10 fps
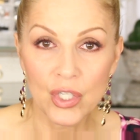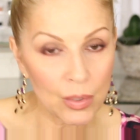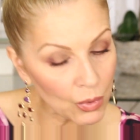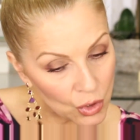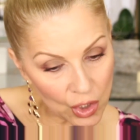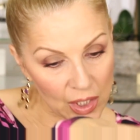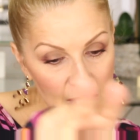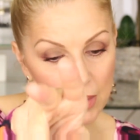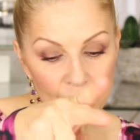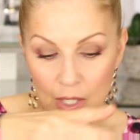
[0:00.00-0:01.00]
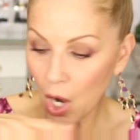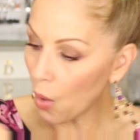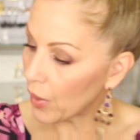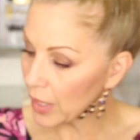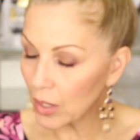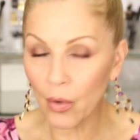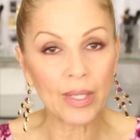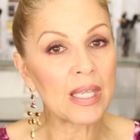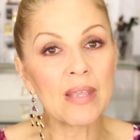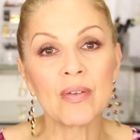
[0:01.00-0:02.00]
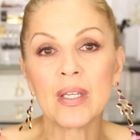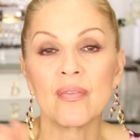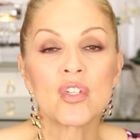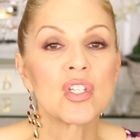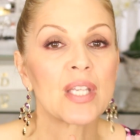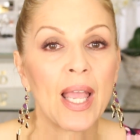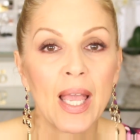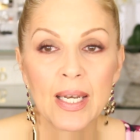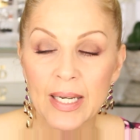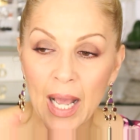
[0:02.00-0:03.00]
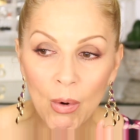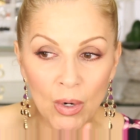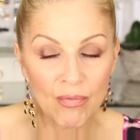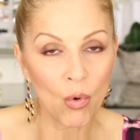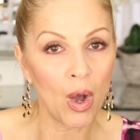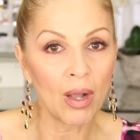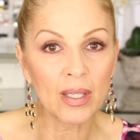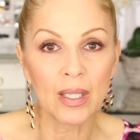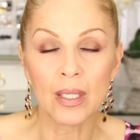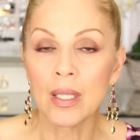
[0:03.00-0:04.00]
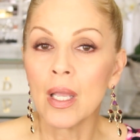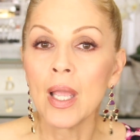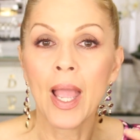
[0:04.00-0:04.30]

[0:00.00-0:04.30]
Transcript: She will just keep going and going, even if she's had an hour of walking